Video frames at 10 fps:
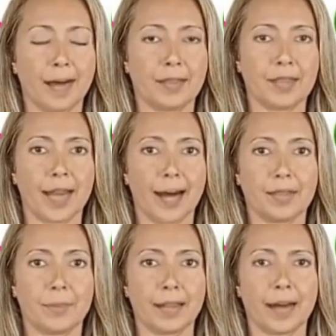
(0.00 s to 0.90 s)
In
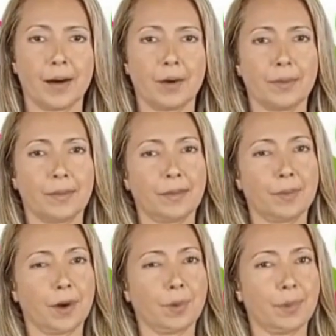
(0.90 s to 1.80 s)
today's video,
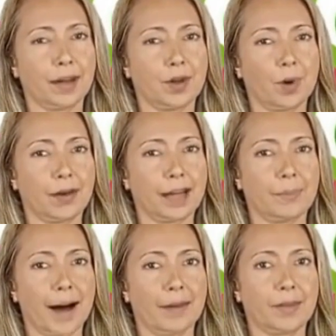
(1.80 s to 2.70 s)
we will be talking
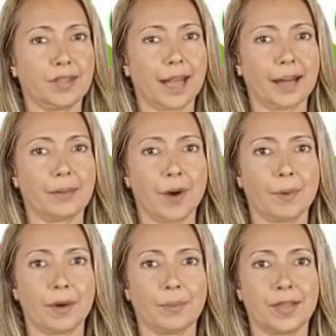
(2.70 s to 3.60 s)
about the 10
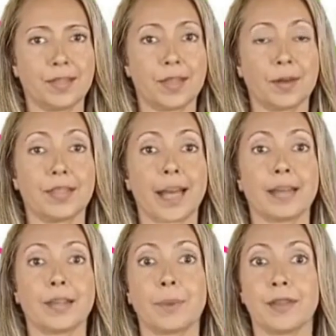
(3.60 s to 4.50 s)
problems
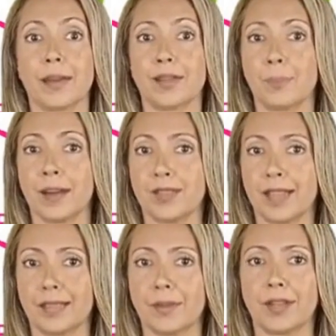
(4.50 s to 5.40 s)
associated with vitamin
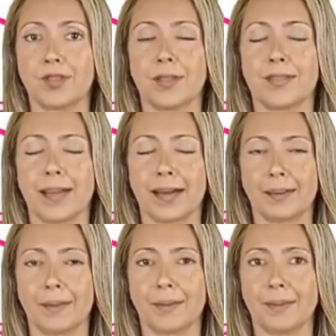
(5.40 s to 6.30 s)
D deficiency.
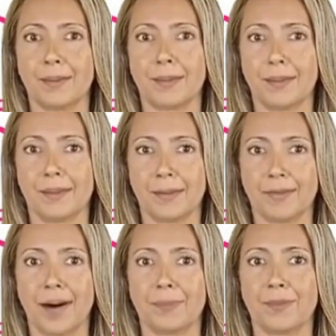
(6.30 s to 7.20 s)

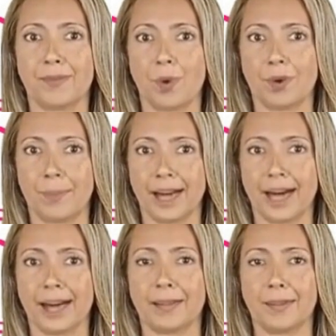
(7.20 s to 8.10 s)
But before we
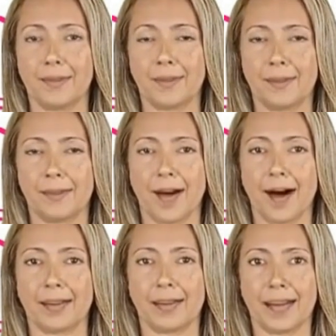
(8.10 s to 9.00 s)
begin,
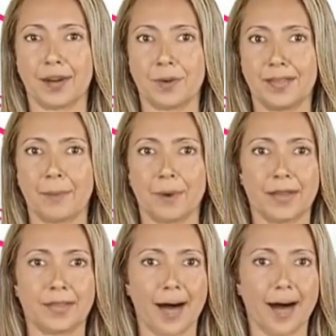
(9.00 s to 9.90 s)
kindly use some of
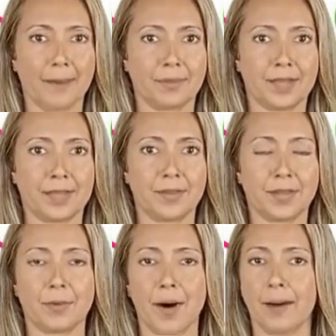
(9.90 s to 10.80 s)
the time to
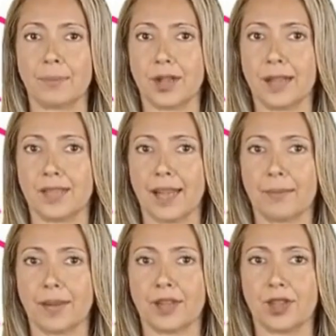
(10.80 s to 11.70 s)
subscribe to this
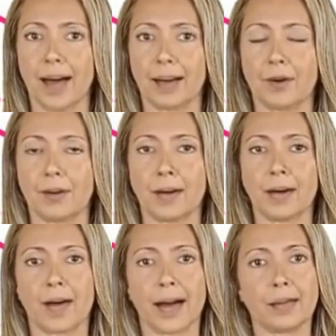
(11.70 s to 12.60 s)
lovely channel
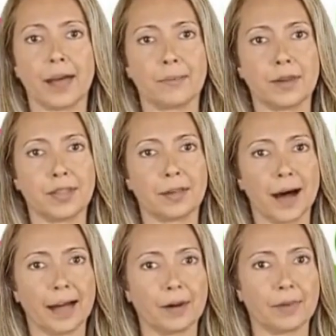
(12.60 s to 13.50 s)
and leave us a
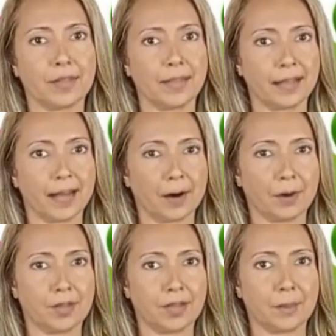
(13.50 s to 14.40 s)
like on this video
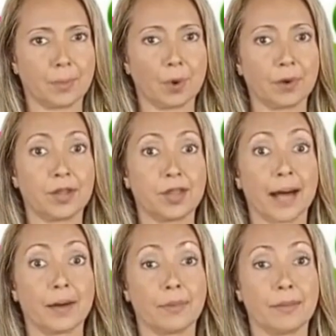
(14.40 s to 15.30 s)
to support the
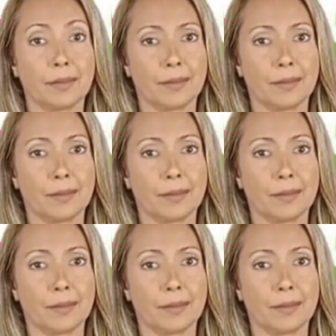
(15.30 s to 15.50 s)
channel.